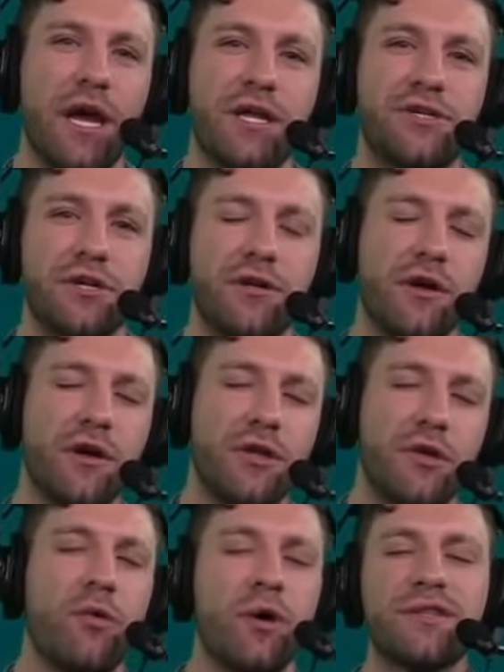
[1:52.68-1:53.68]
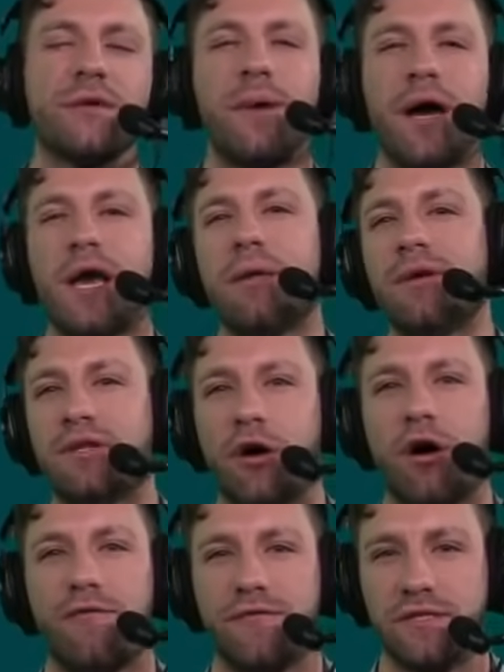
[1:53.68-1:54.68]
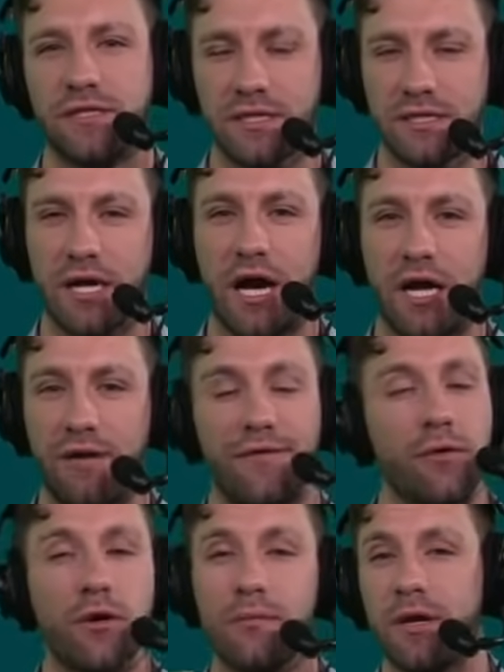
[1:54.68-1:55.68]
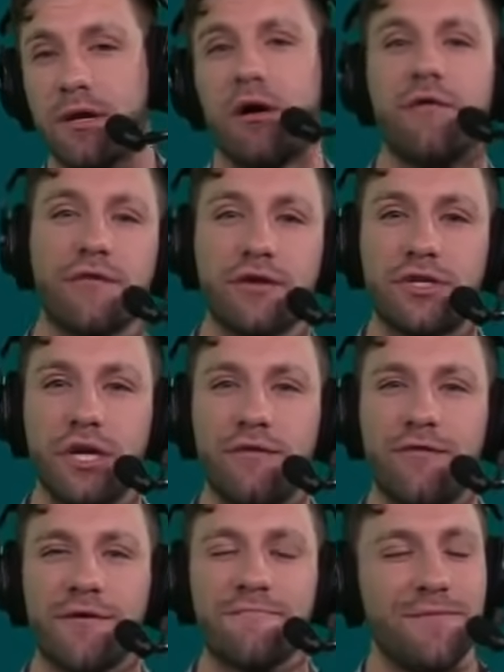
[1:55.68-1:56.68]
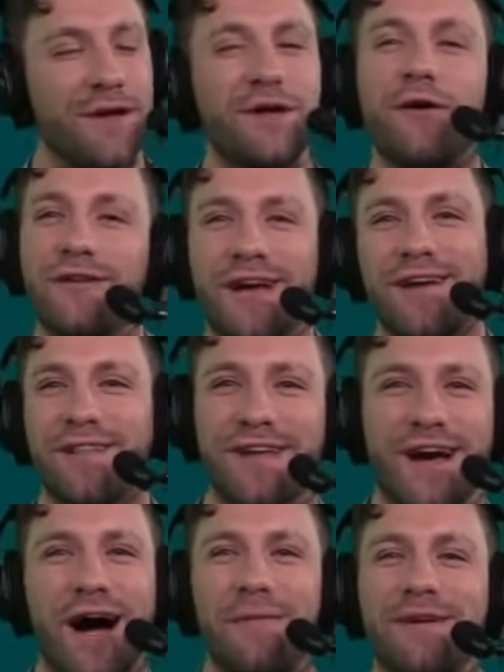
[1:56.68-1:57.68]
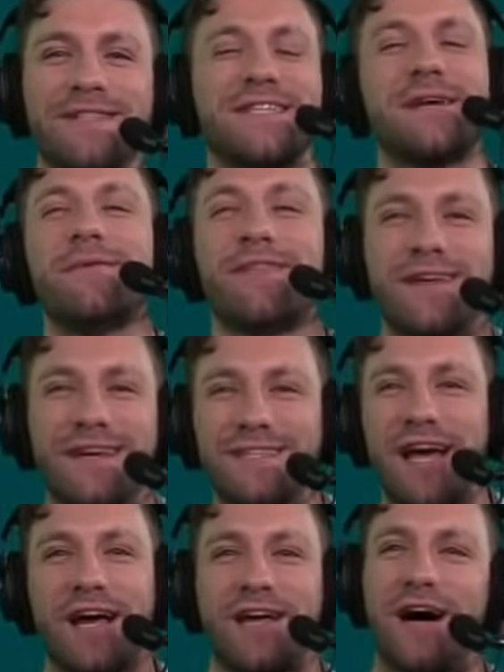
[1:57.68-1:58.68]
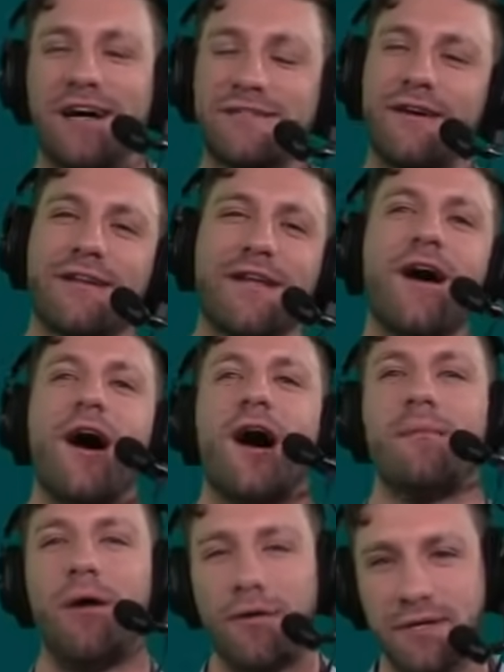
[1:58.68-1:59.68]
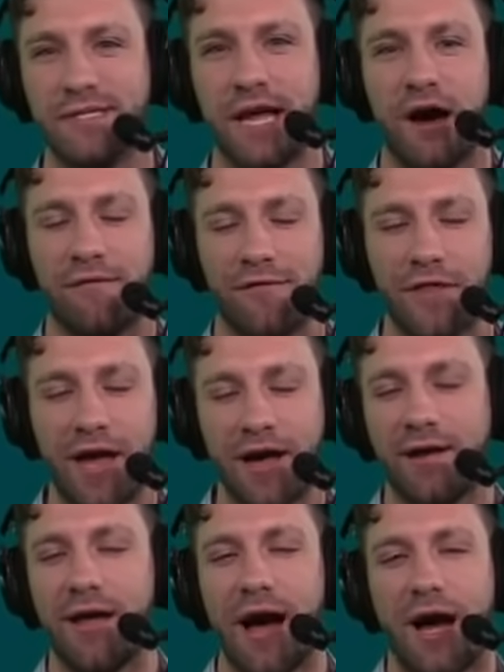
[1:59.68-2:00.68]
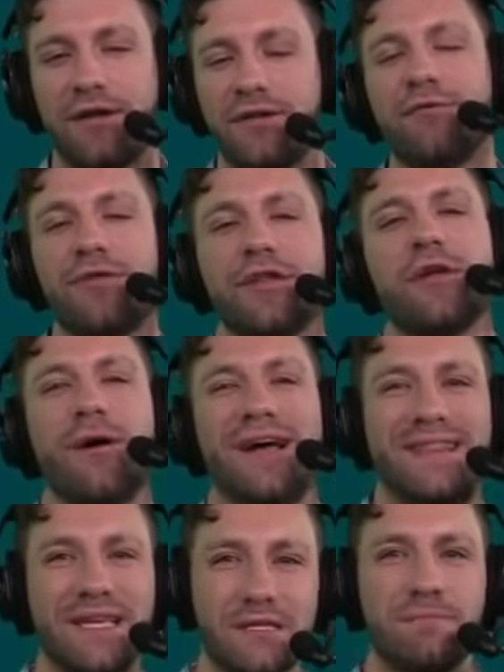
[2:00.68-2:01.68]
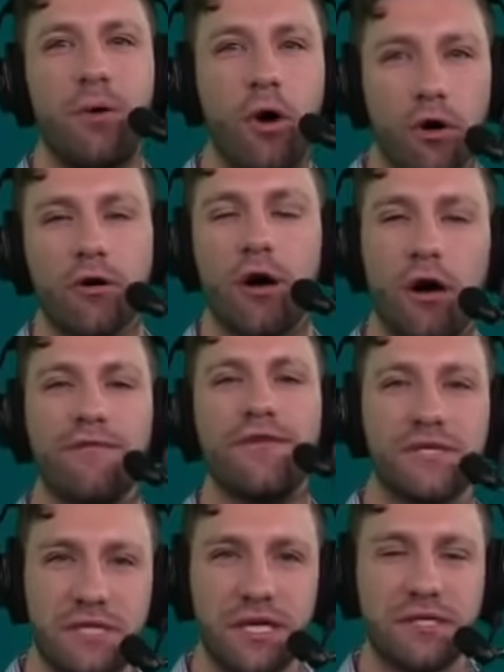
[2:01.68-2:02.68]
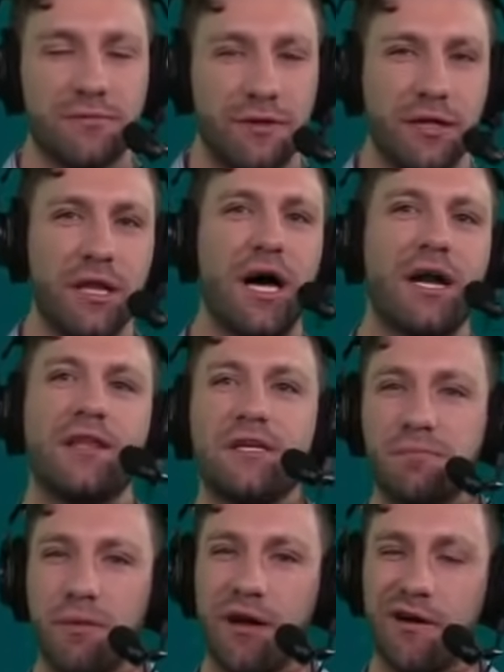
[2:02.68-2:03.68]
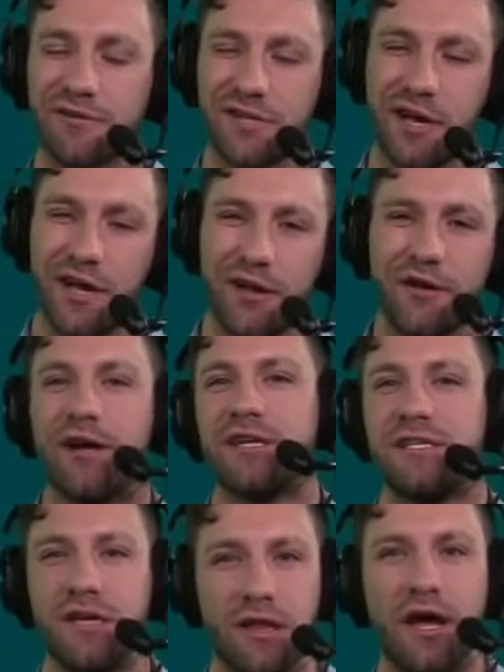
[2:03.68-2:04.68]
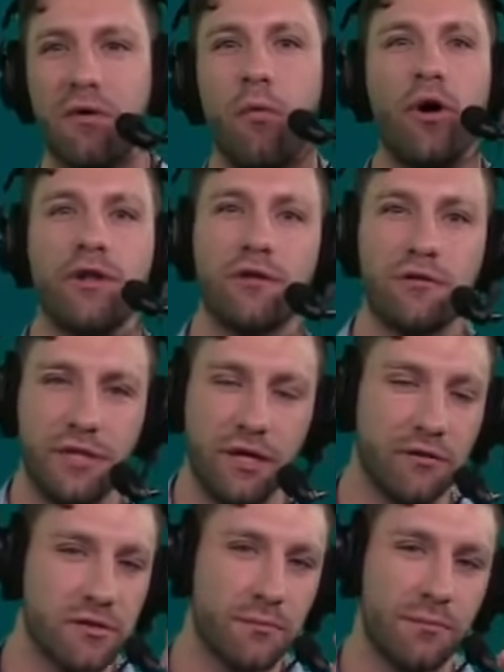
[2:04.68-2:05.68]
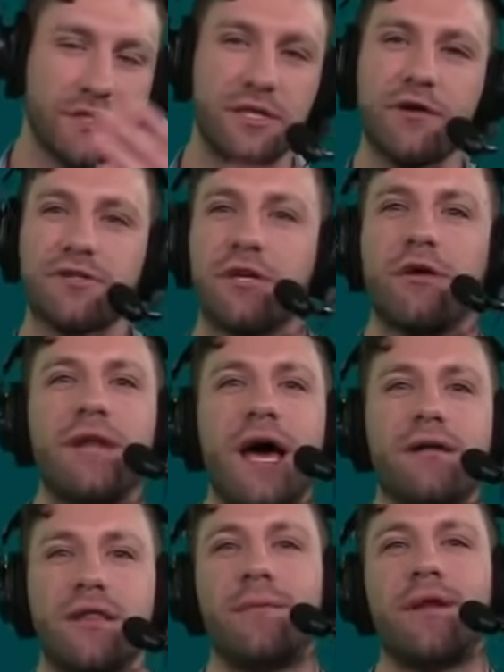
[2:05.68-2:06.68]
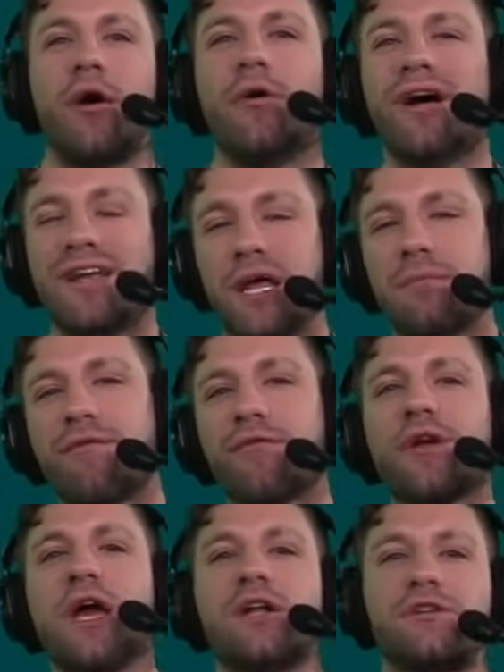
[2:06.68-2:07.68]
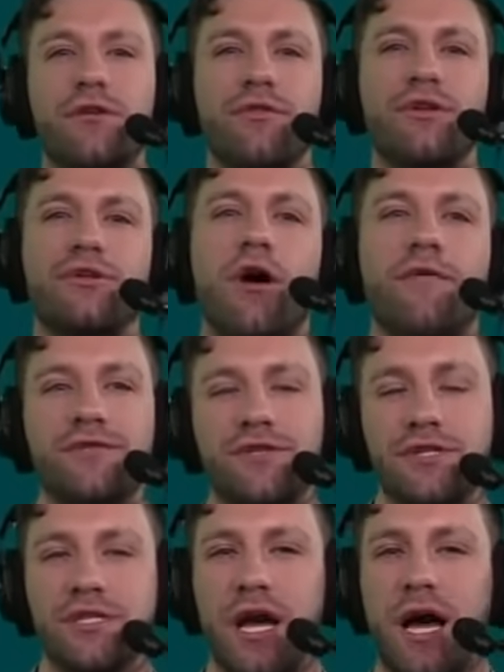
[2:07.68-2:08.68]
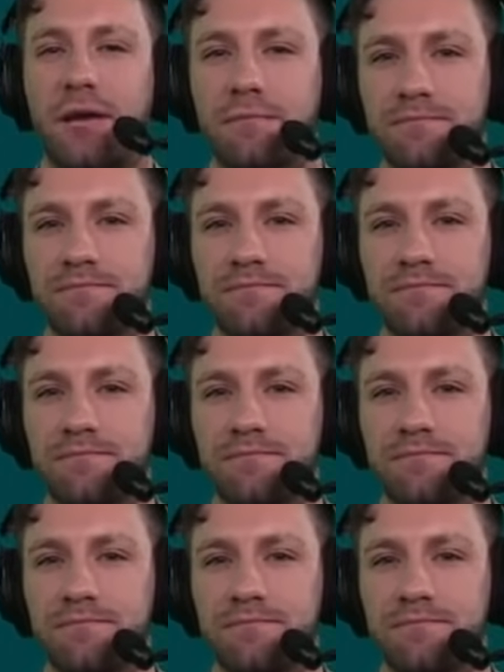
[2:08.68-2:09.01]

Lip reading: agent you want the Miami Dolphins to sign. If you want to be an overachiever and go down in the comments and give me the exact contract, I'm always down for that. I do think, though, at this part of the season with a lot of players, you're going to see a lot of one-year deals. But seriously, go down. Let me know. Name a free agent the Dolphins should sign.